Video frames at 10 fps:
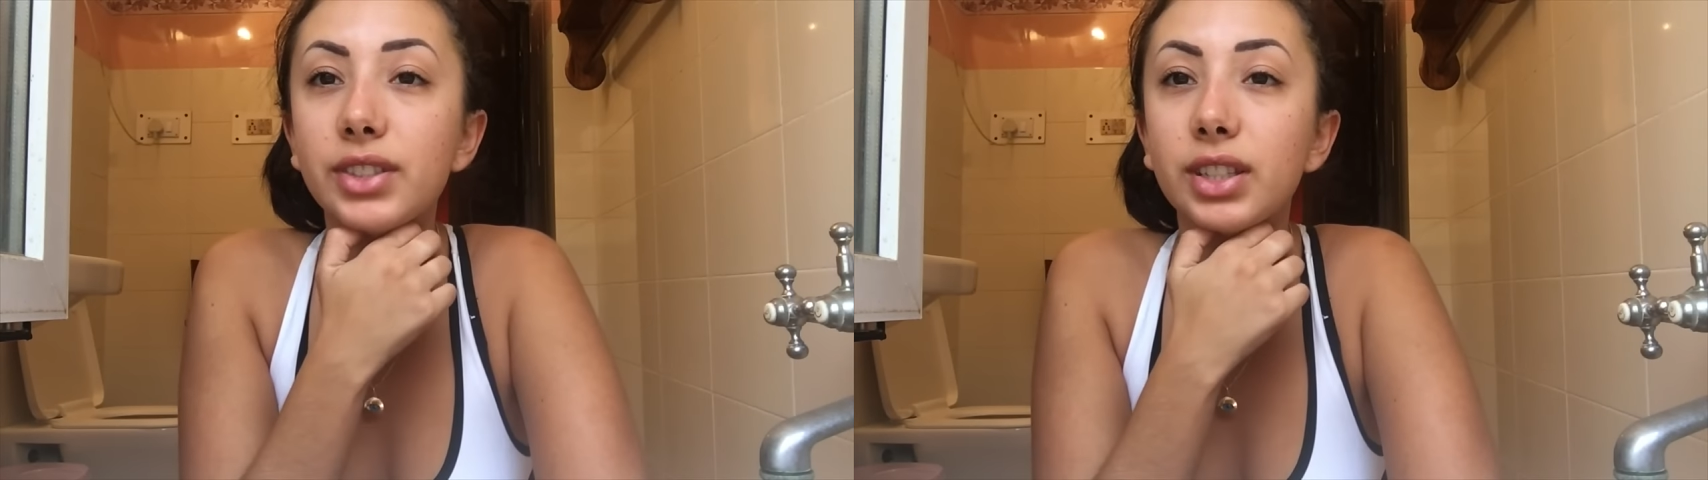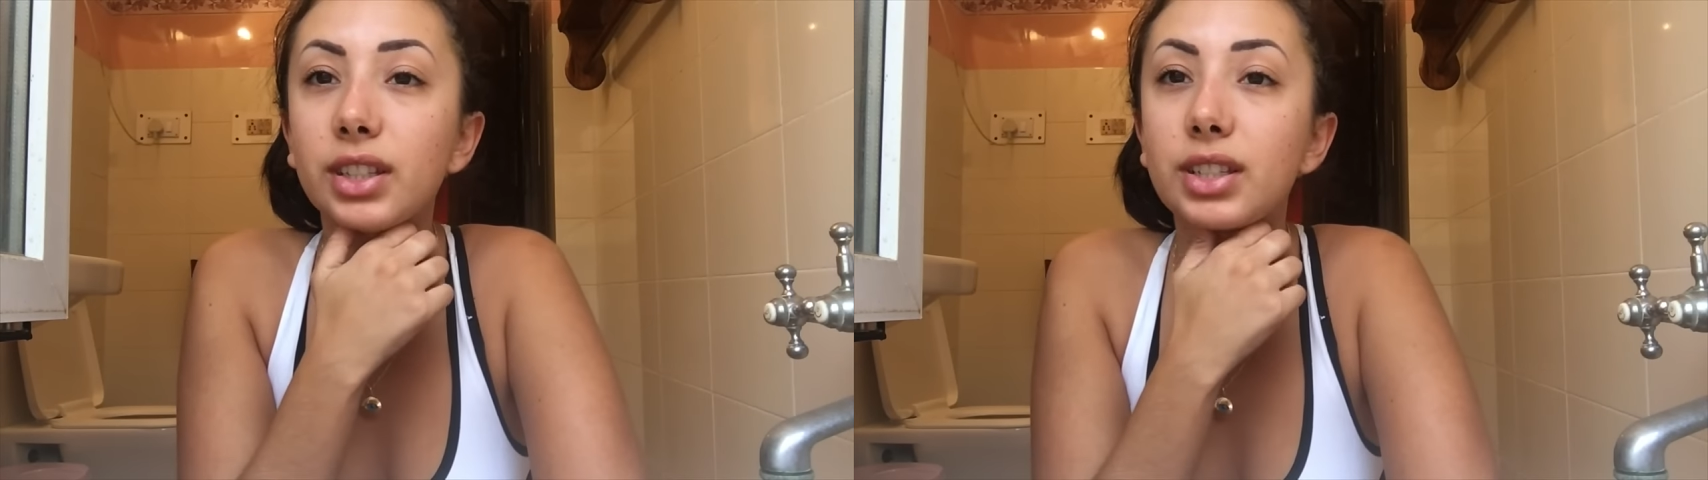
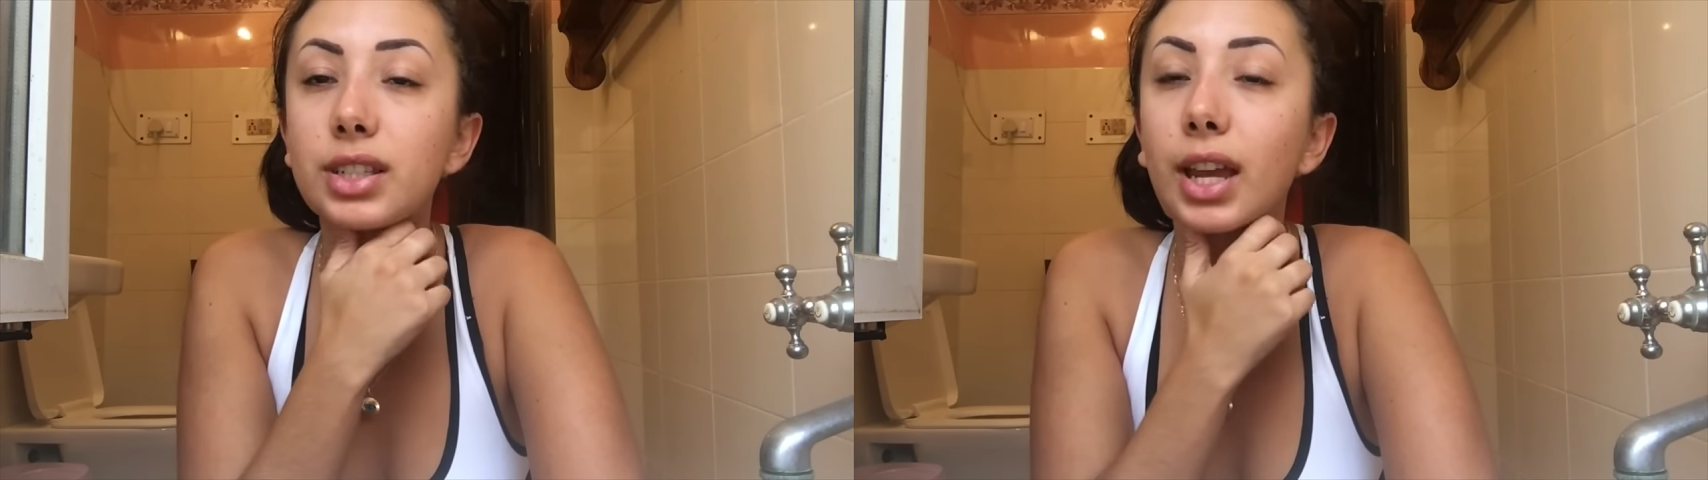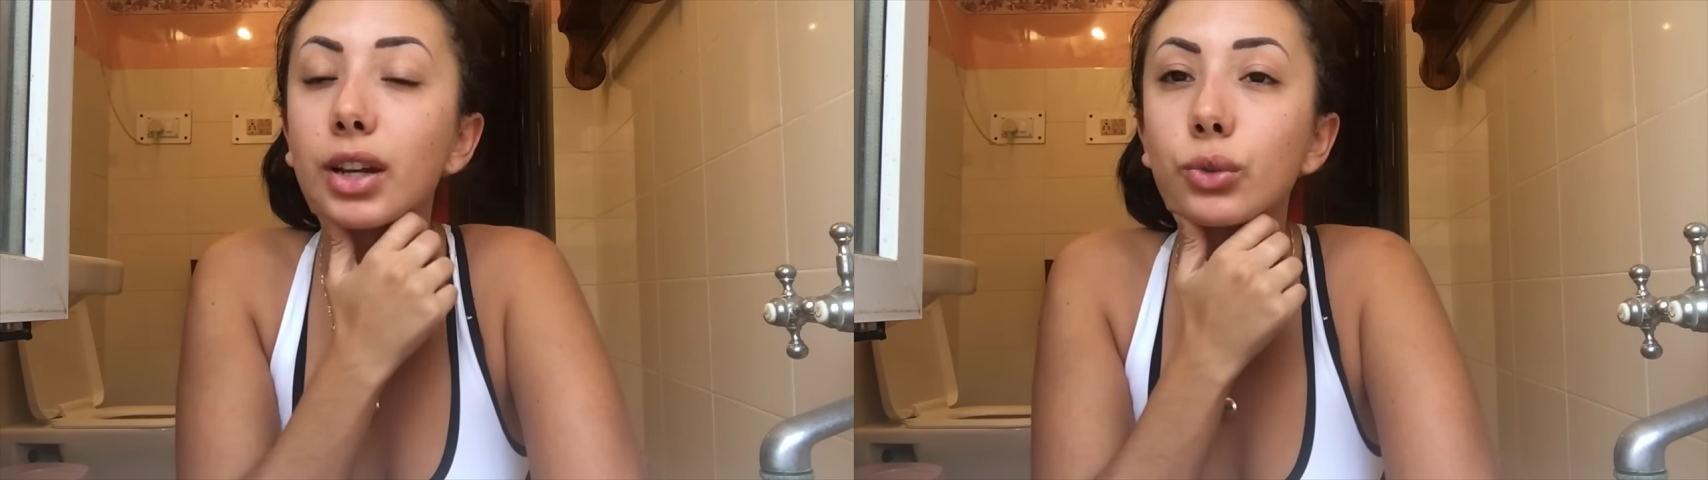
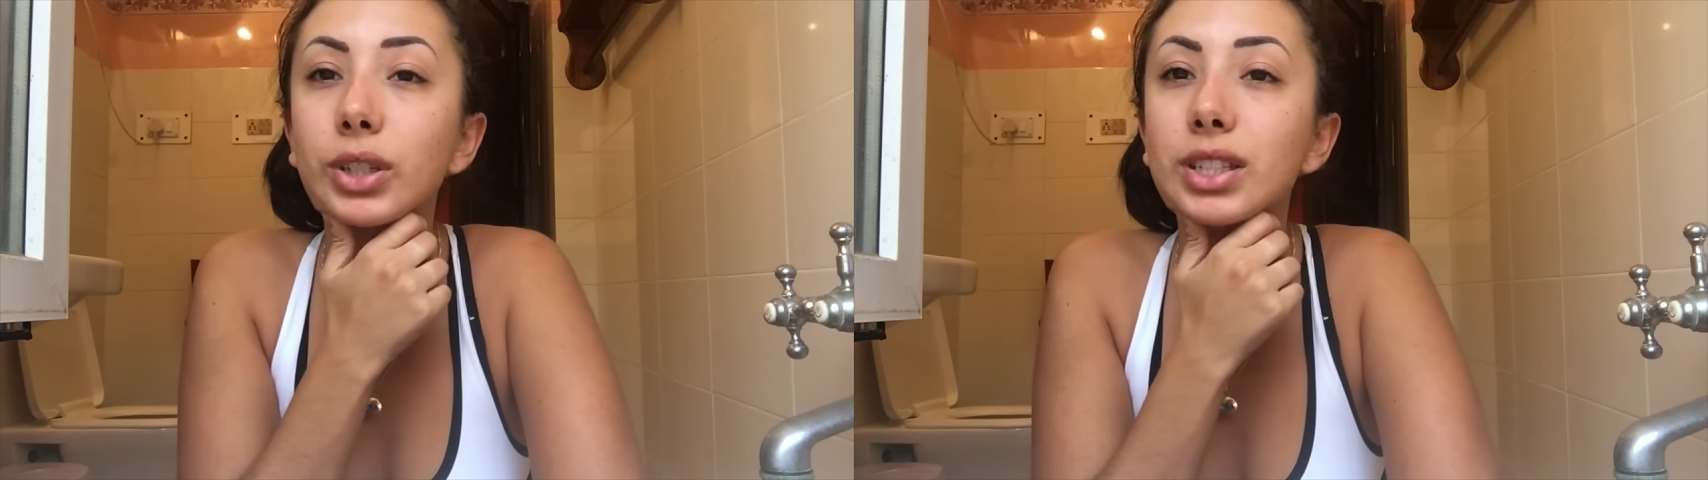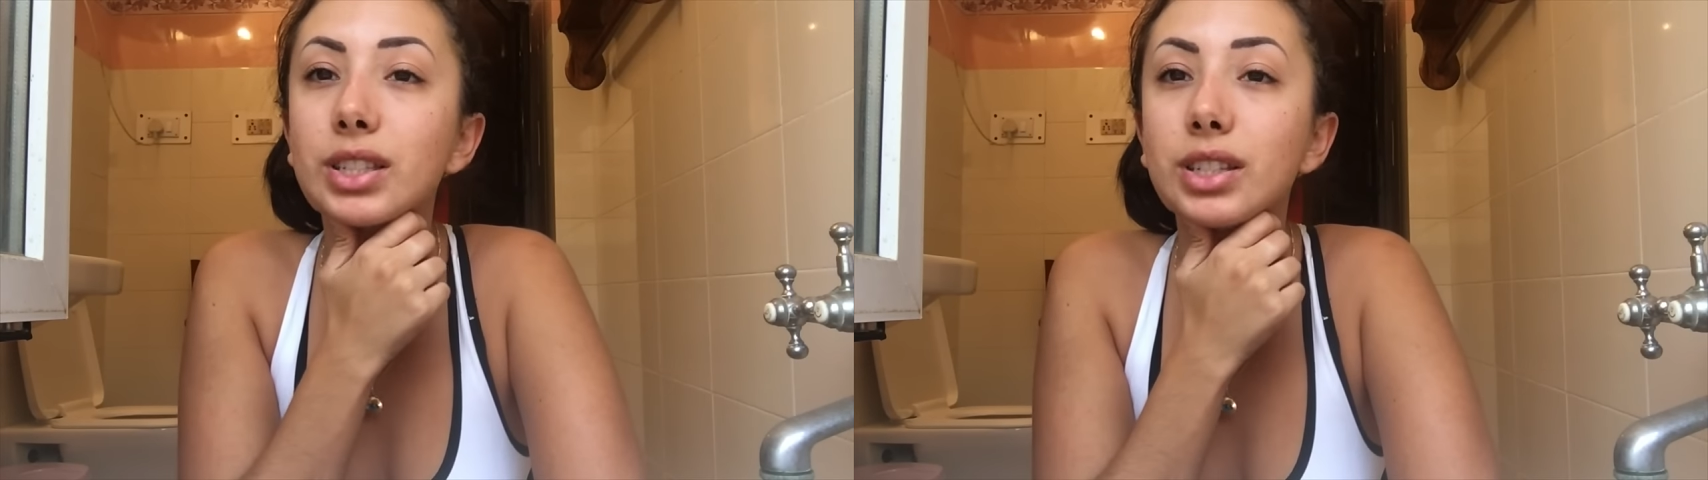to tackle
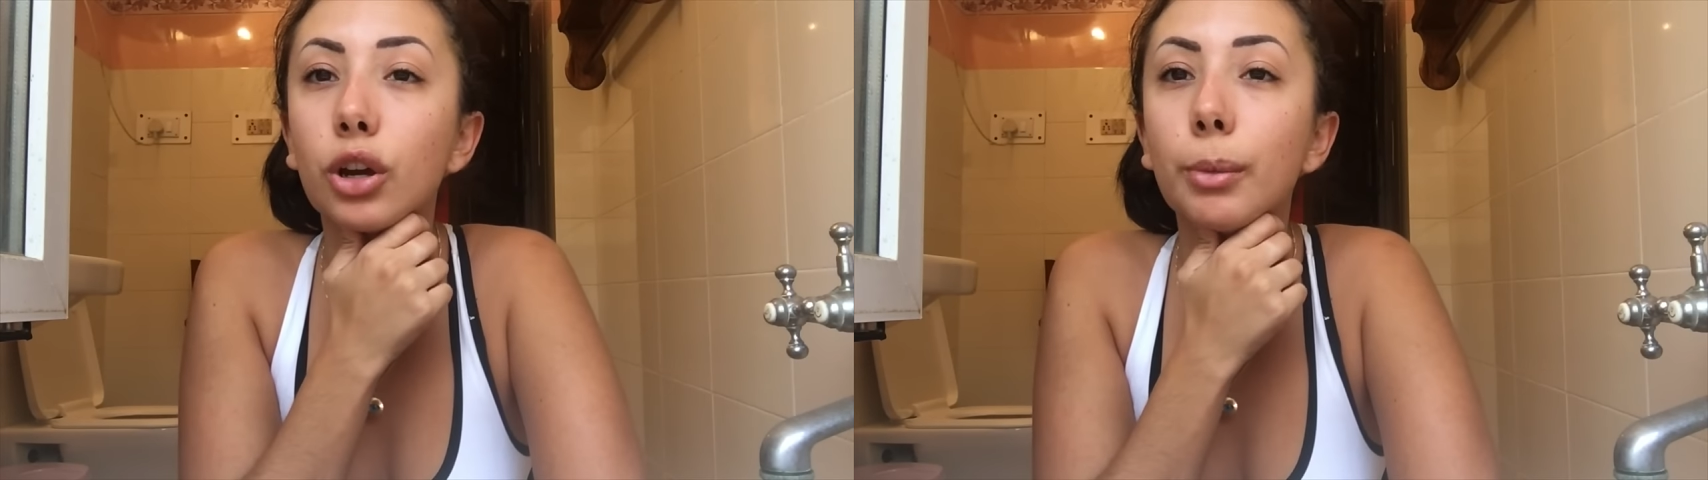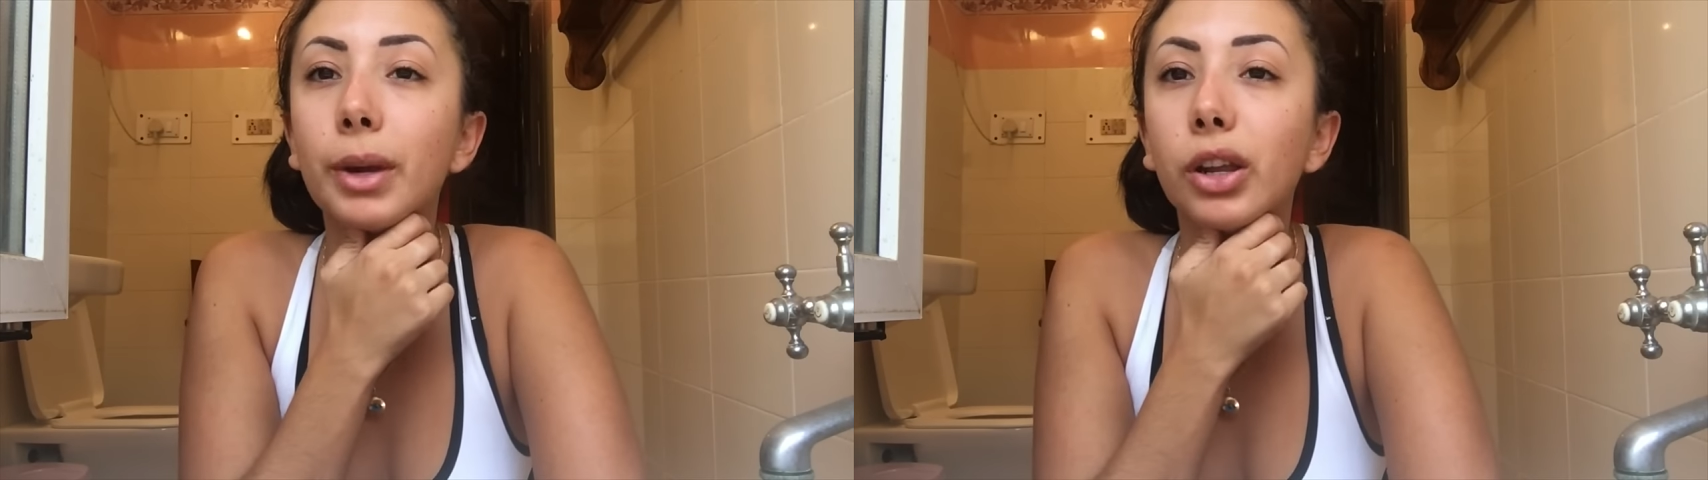India
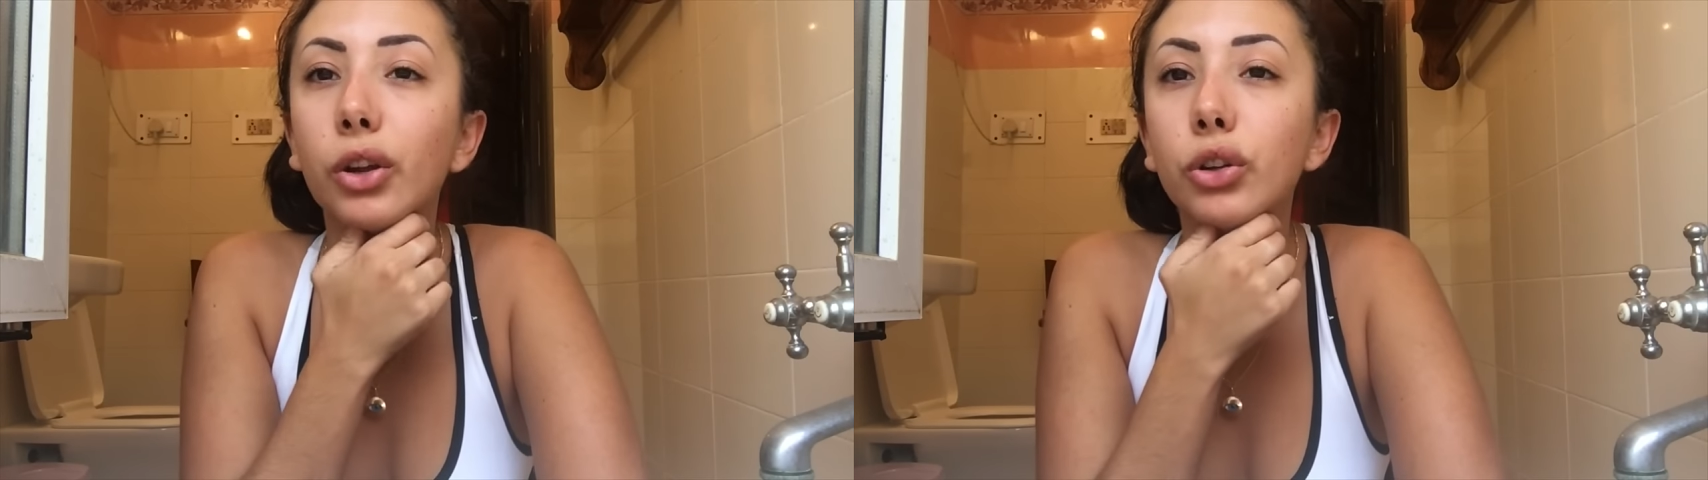on my